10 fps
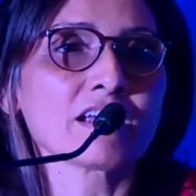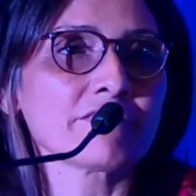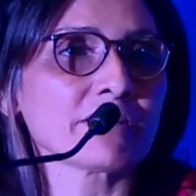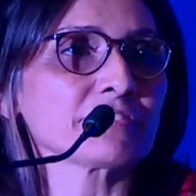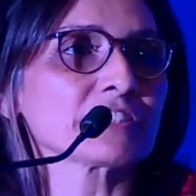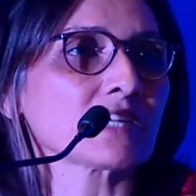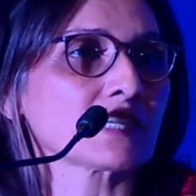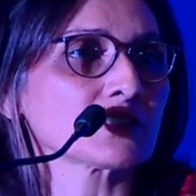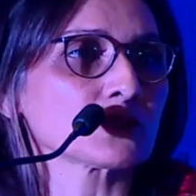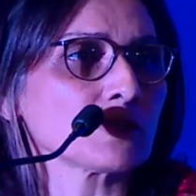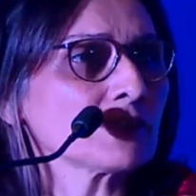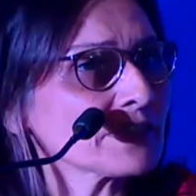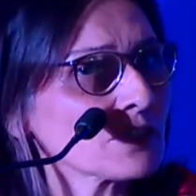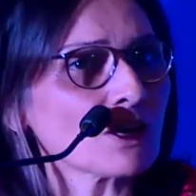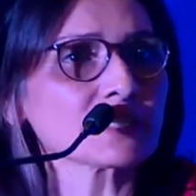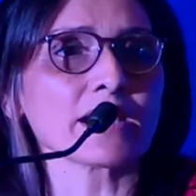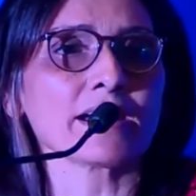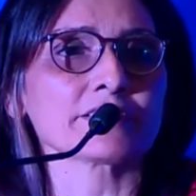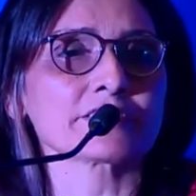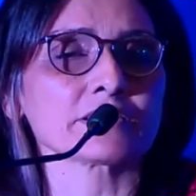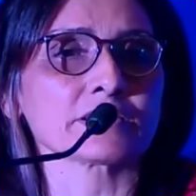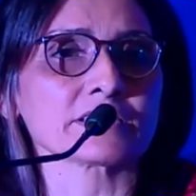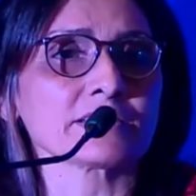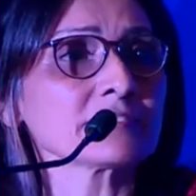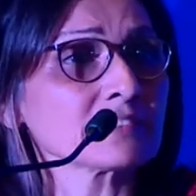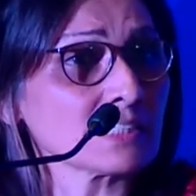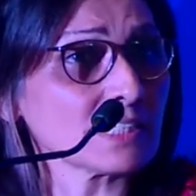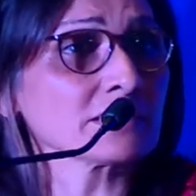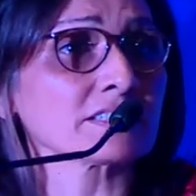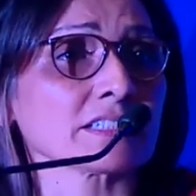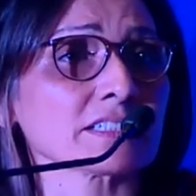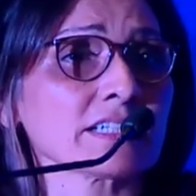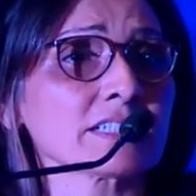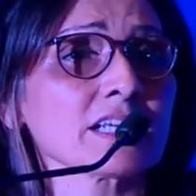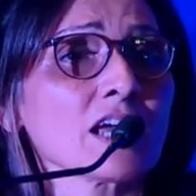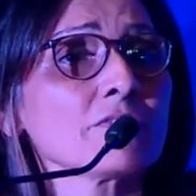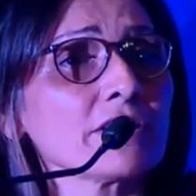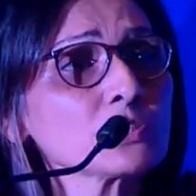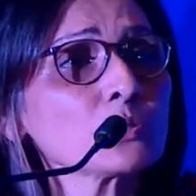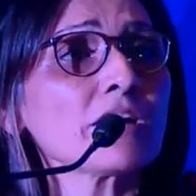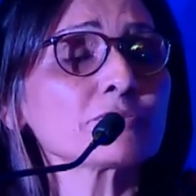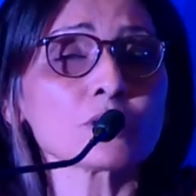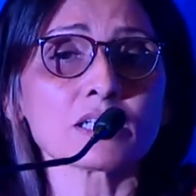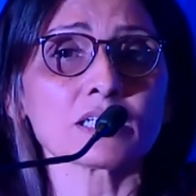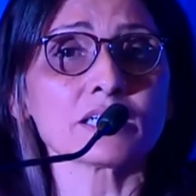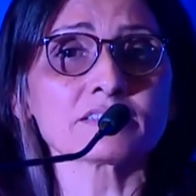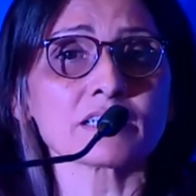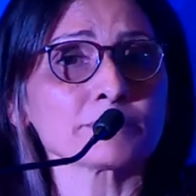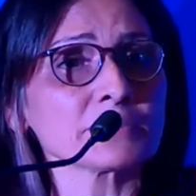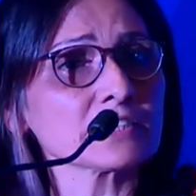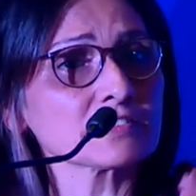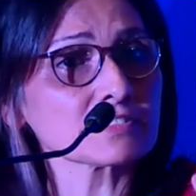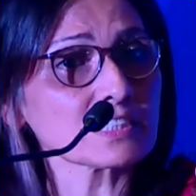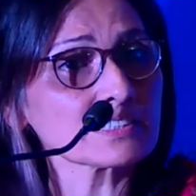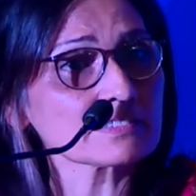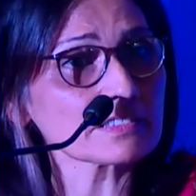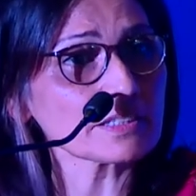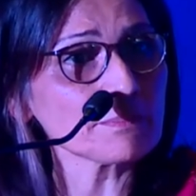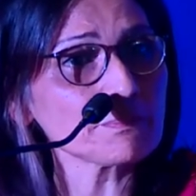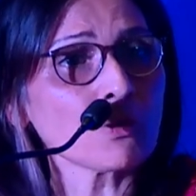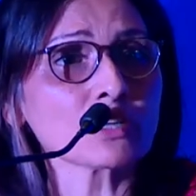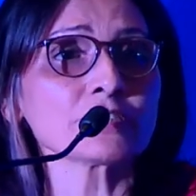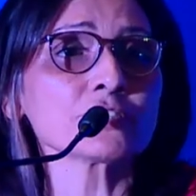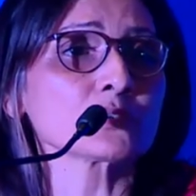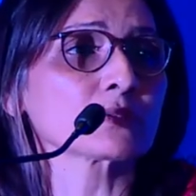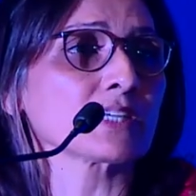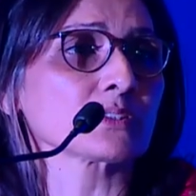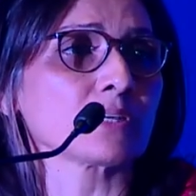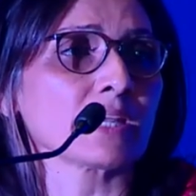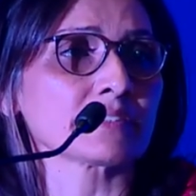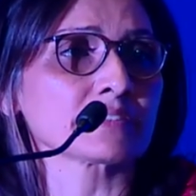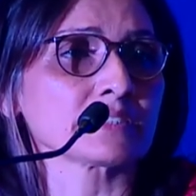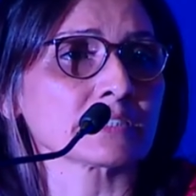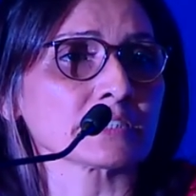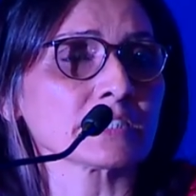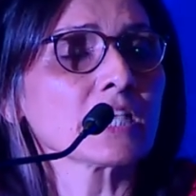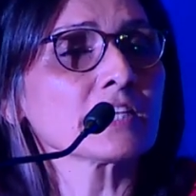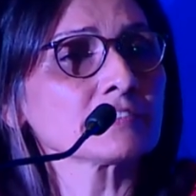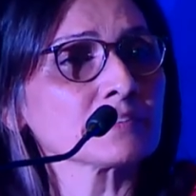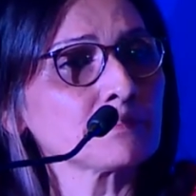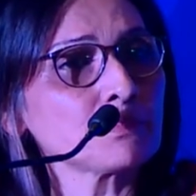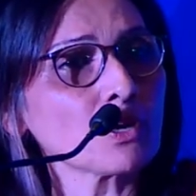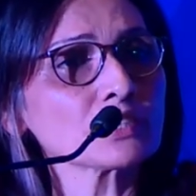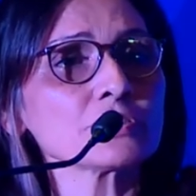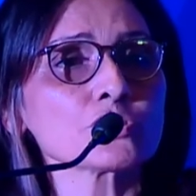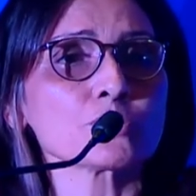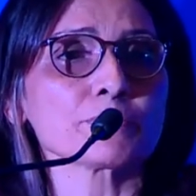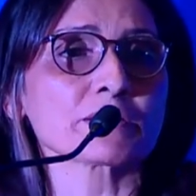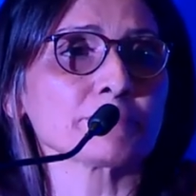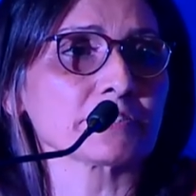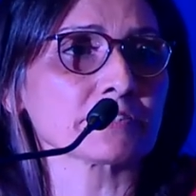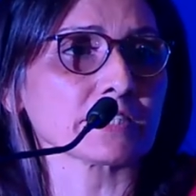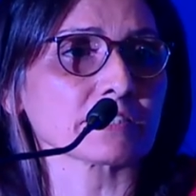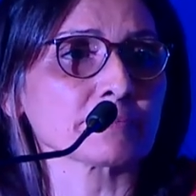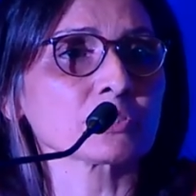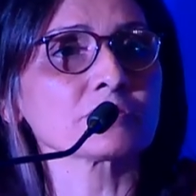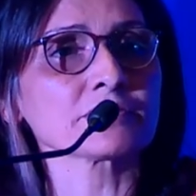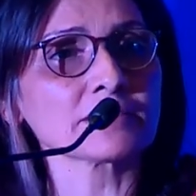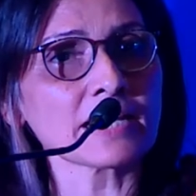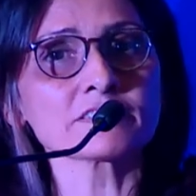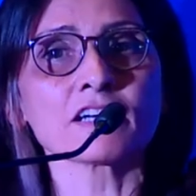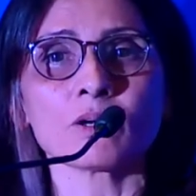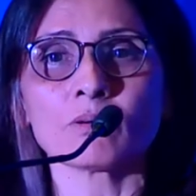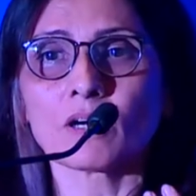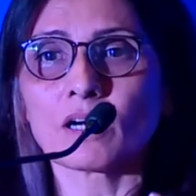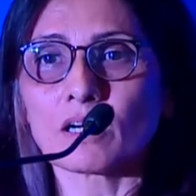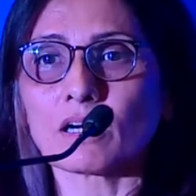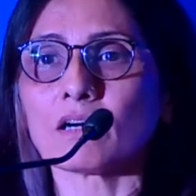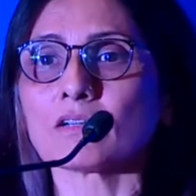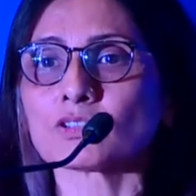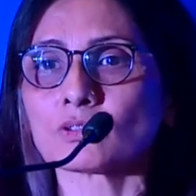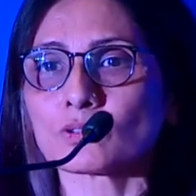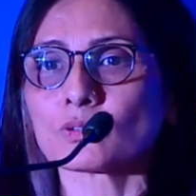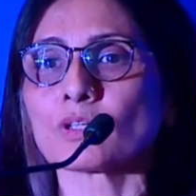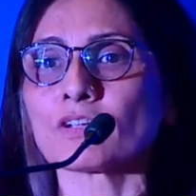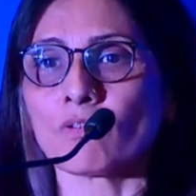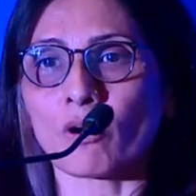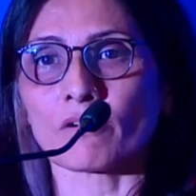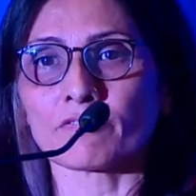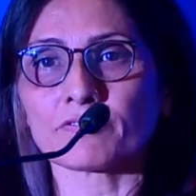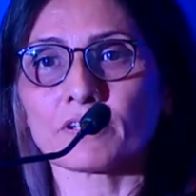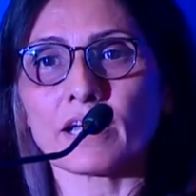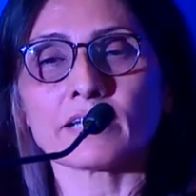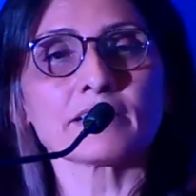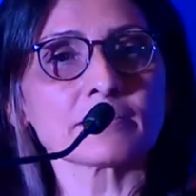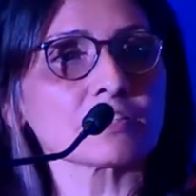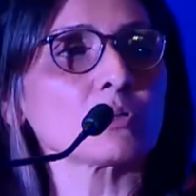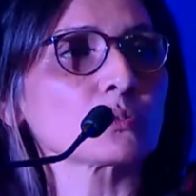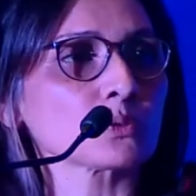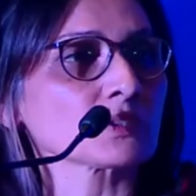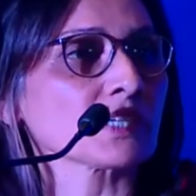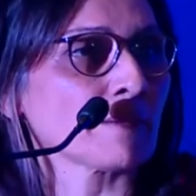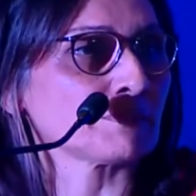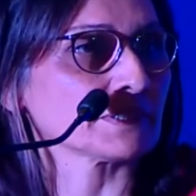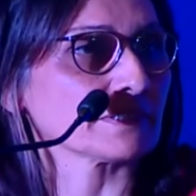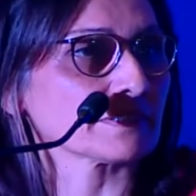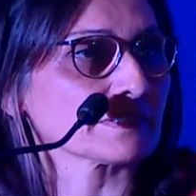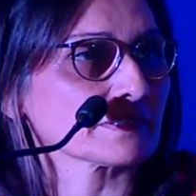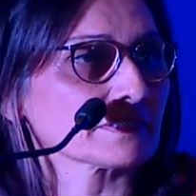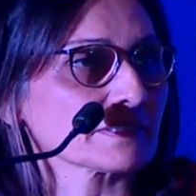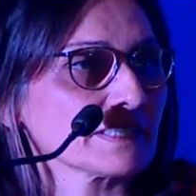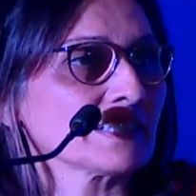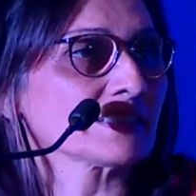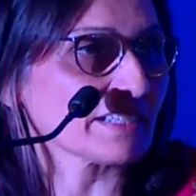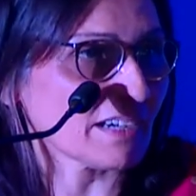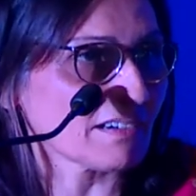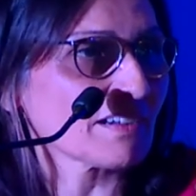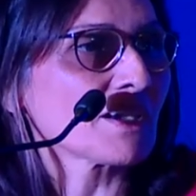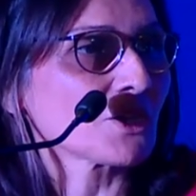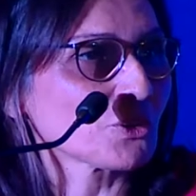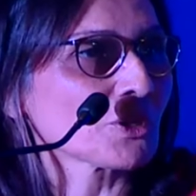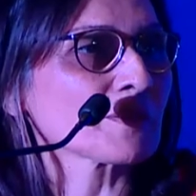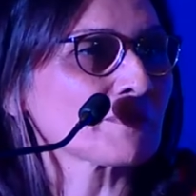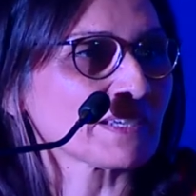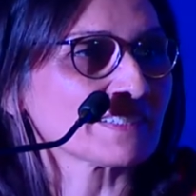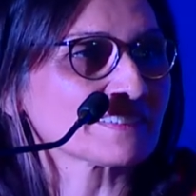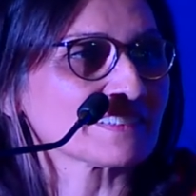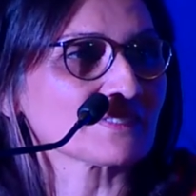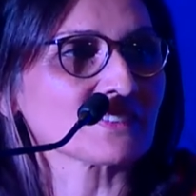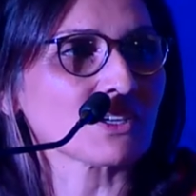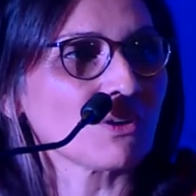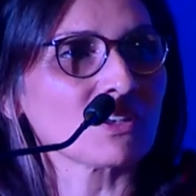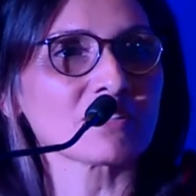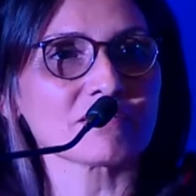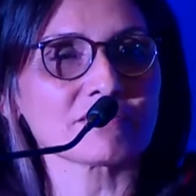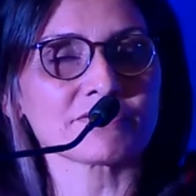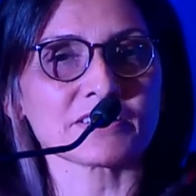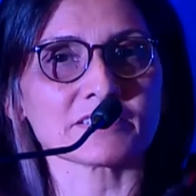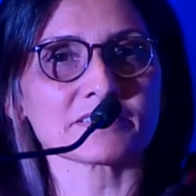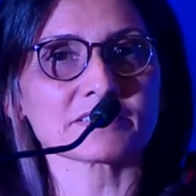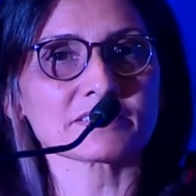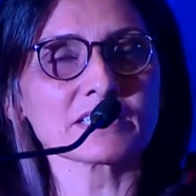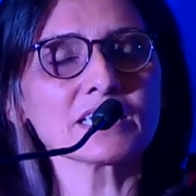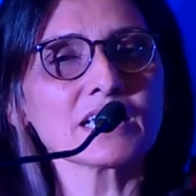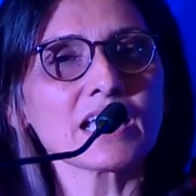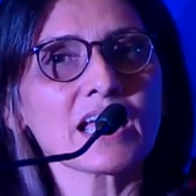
when we started to, and we got our hands dirty. That's another thing, that when you have to learn something, it's, it's important to get your hands dirty. It's important to make mistakes because that's how, uh, you know, you evolve, and that's how growth happens. Okay, and there are growing pains that we all face. Okay?